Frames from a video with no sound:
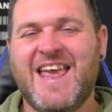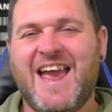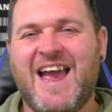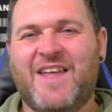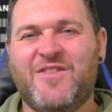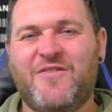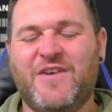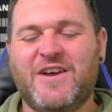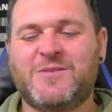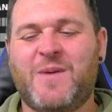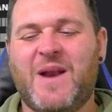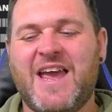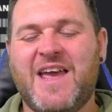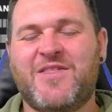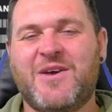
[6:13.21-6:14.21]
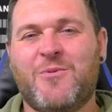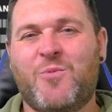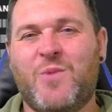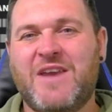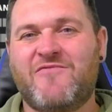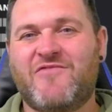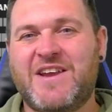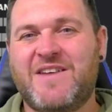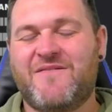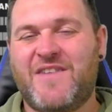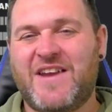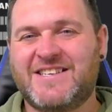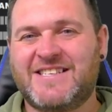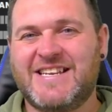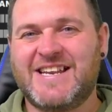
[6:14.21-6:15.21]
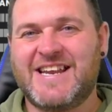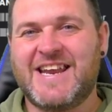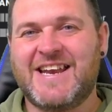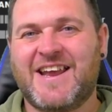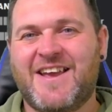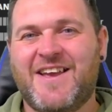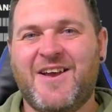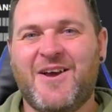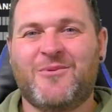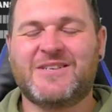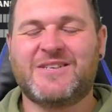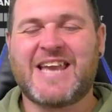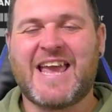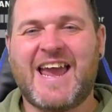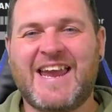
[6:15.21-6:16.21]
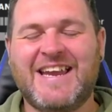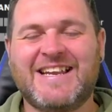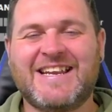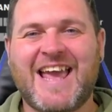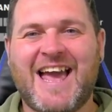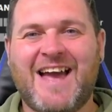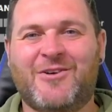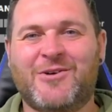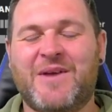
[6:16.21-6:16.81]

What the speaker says: And the first player that we reinvested in was Cade Cowell.